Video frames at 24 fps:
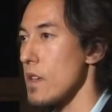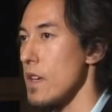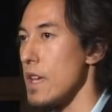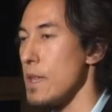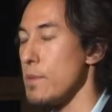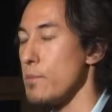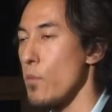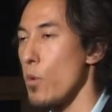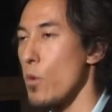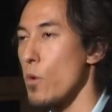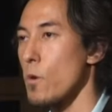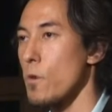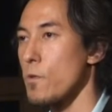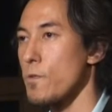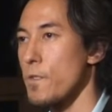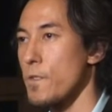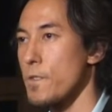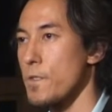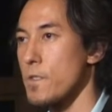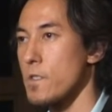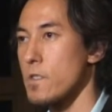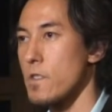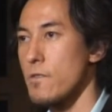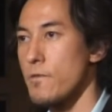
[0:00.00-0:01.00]
And moral
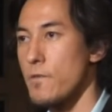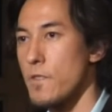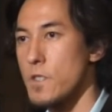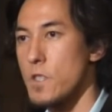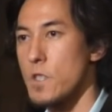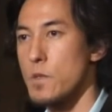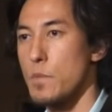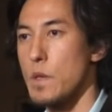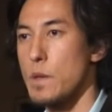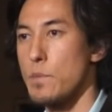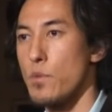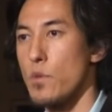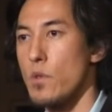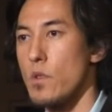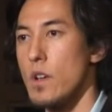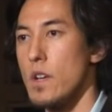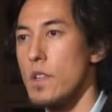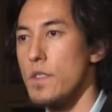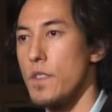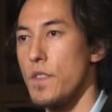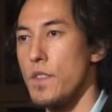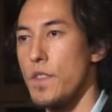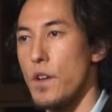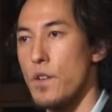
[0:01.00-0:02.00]
distance convinces people
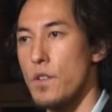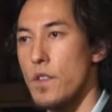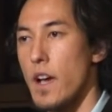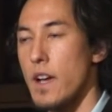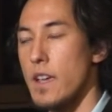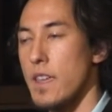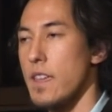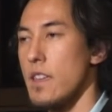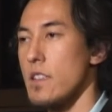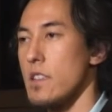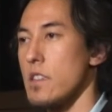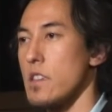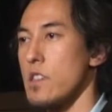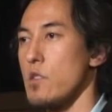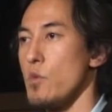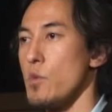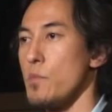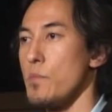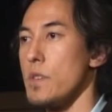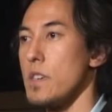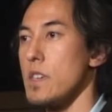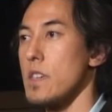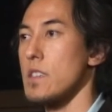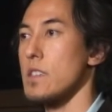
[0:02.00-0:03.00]
that they're not killing
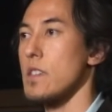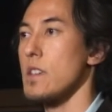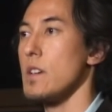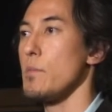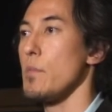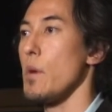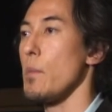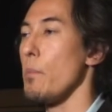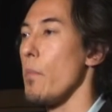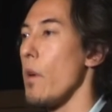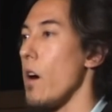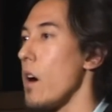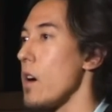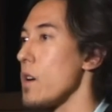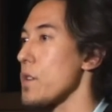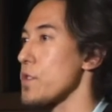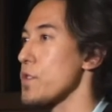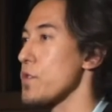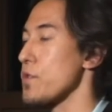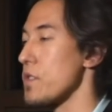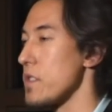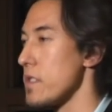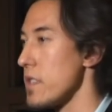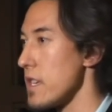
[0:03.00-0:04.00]
human beings, but
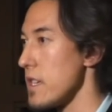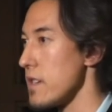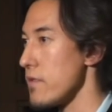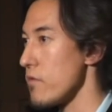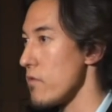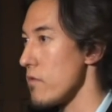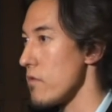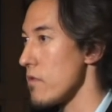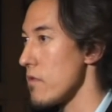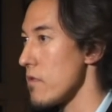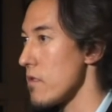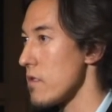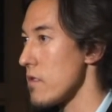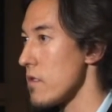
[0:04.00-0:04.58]
monsters and evil.